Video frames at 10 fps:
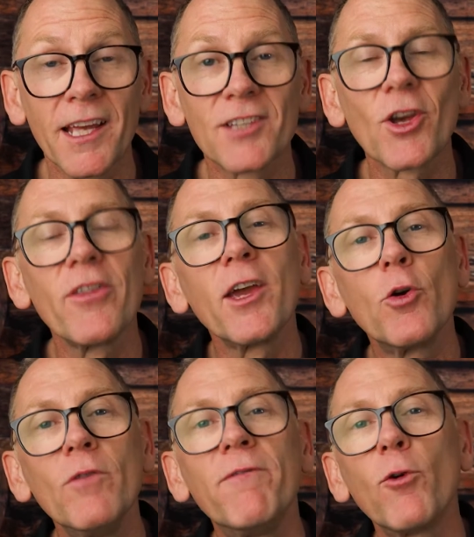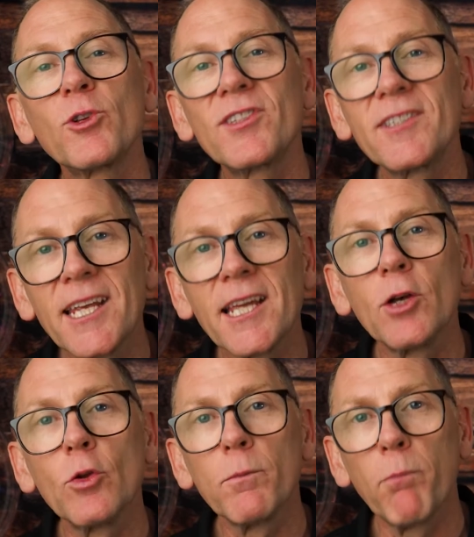So they're good for
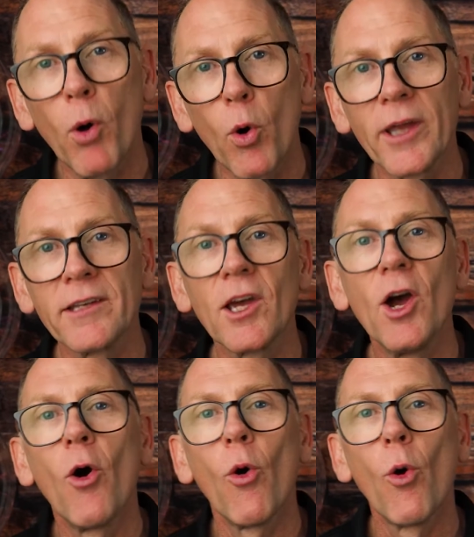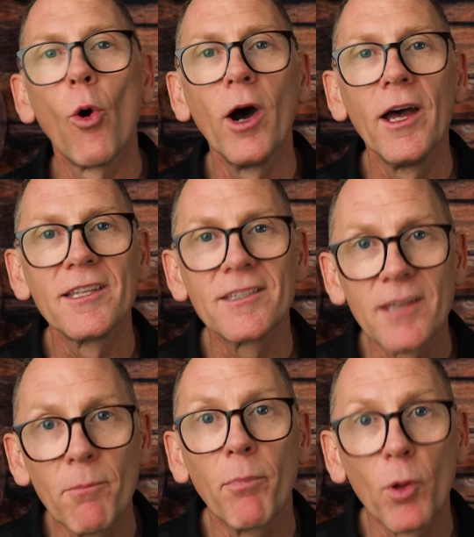single point or
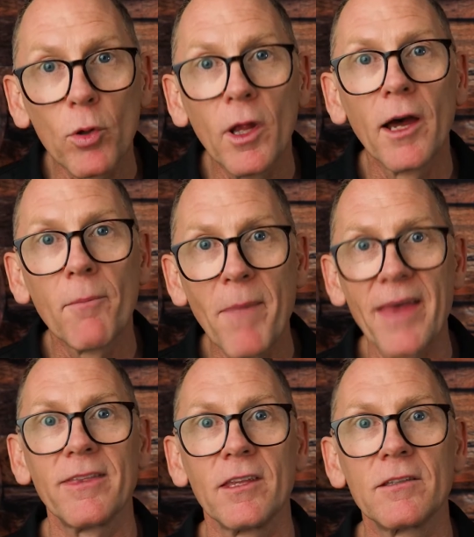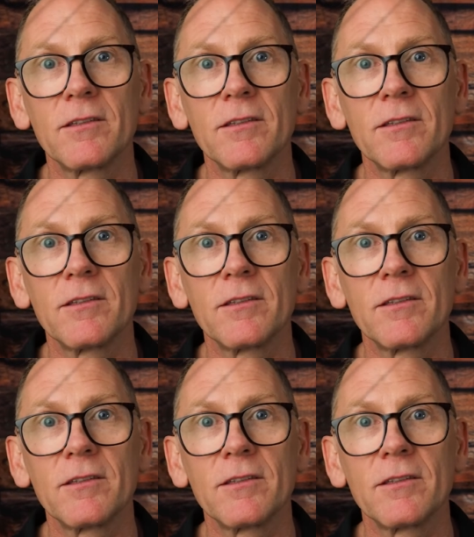simple methods.